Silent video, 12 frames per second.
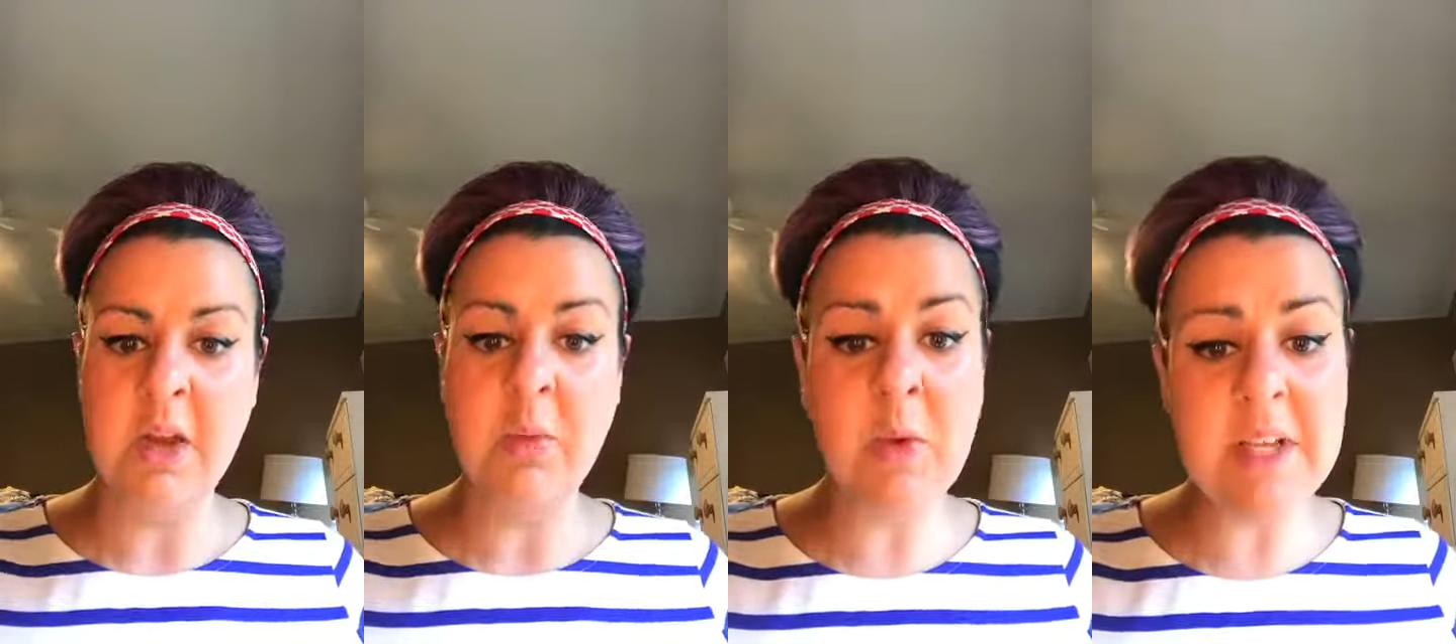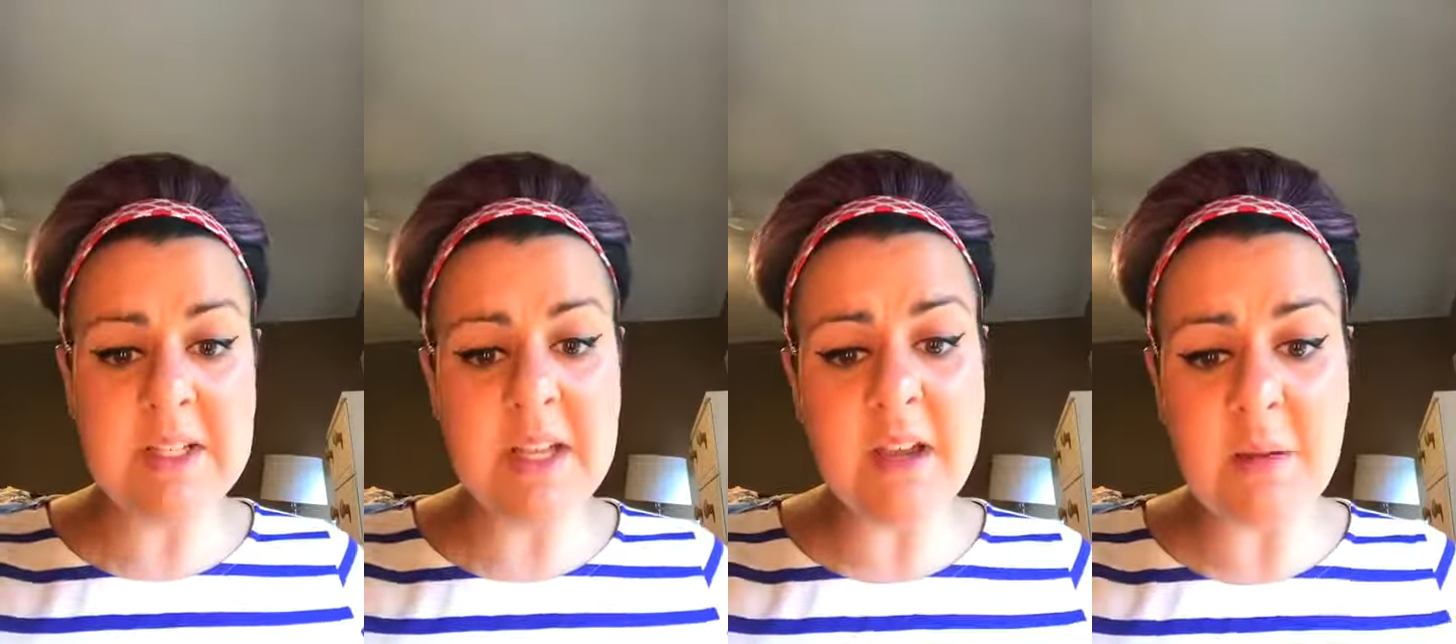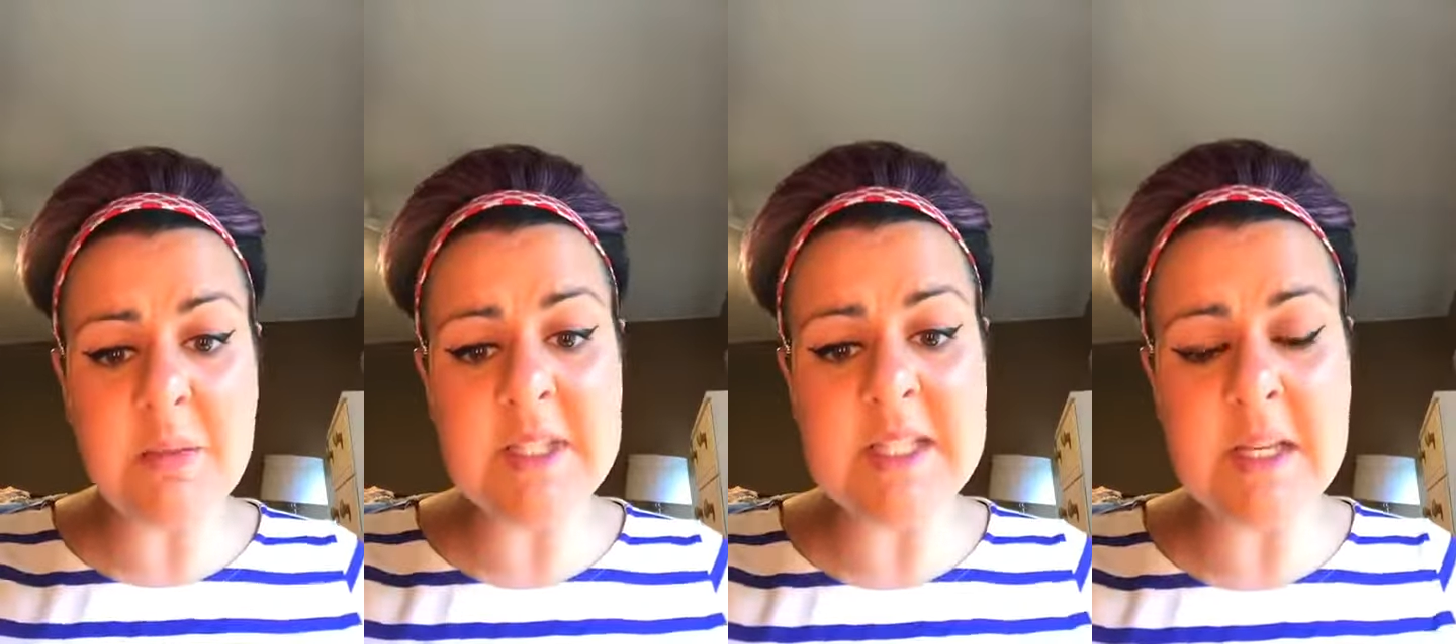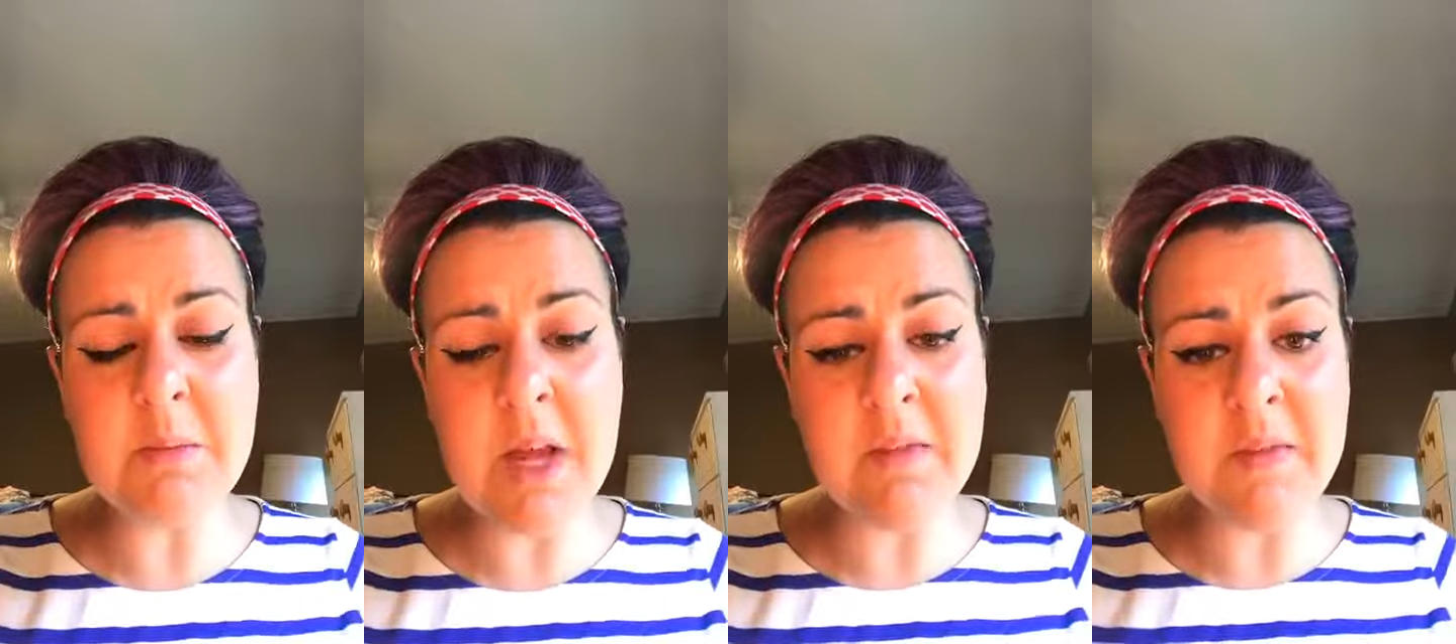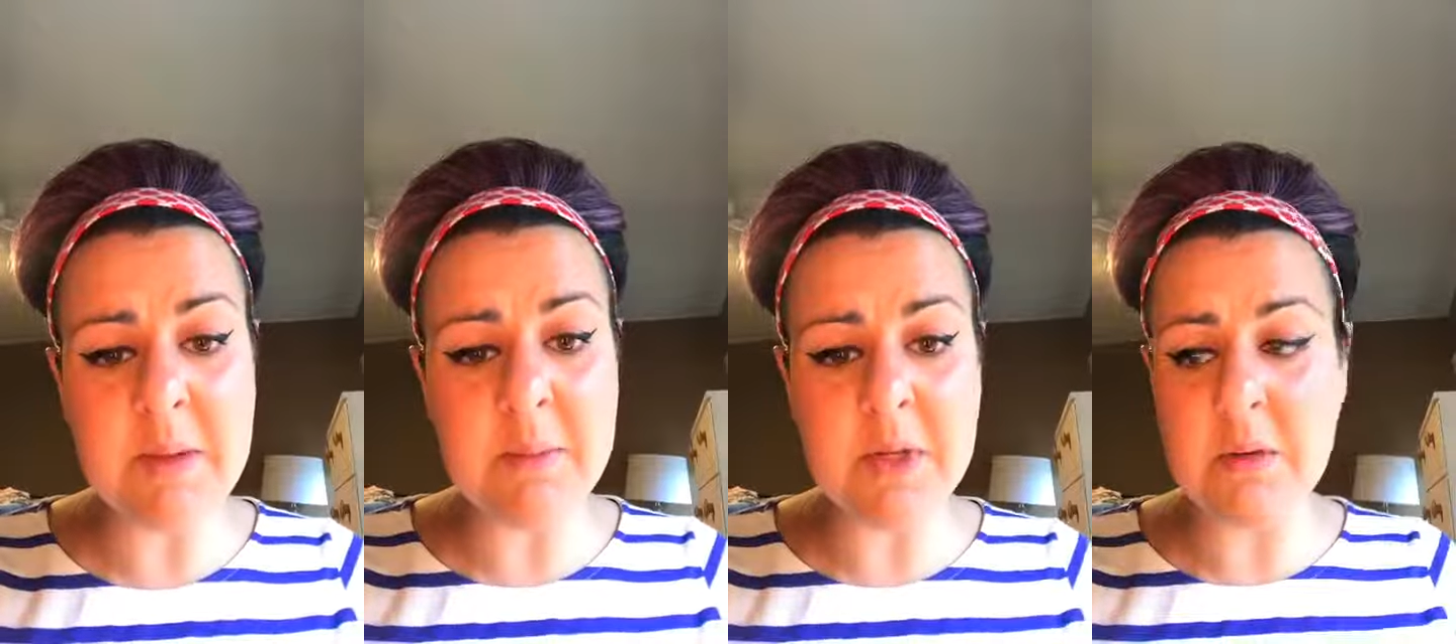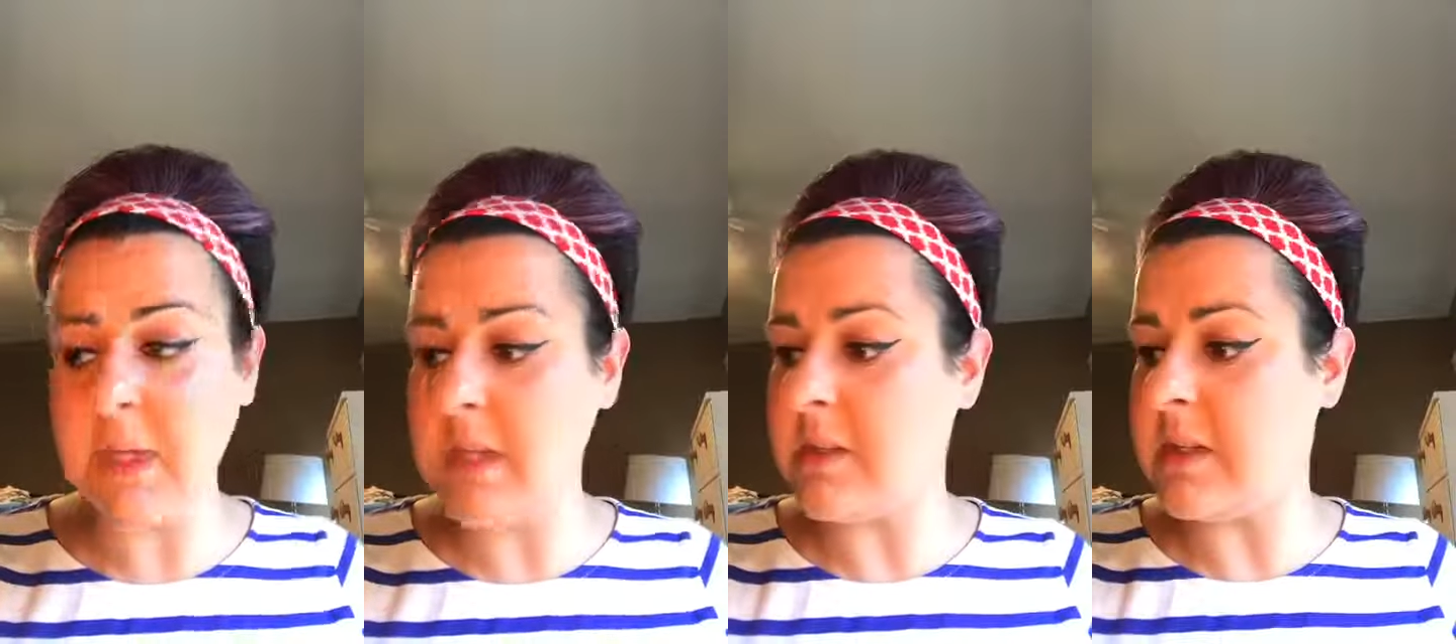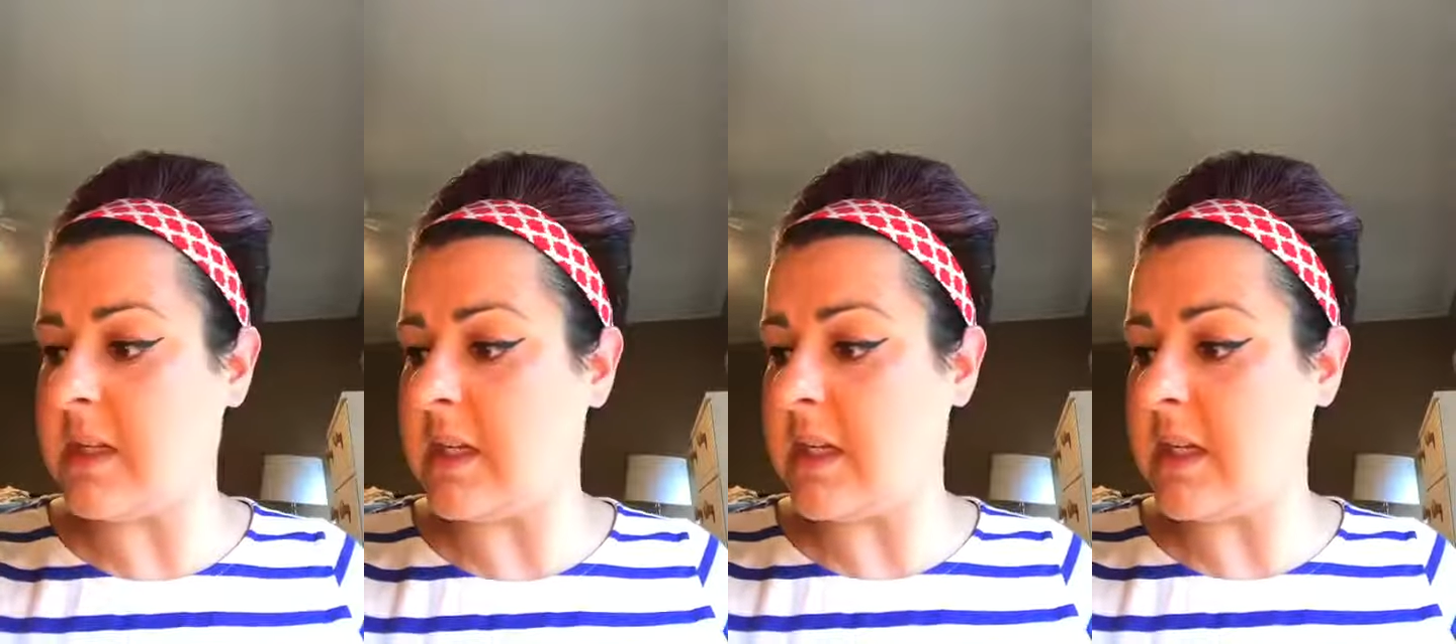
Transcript: Whitney, I'm missing my family reunion,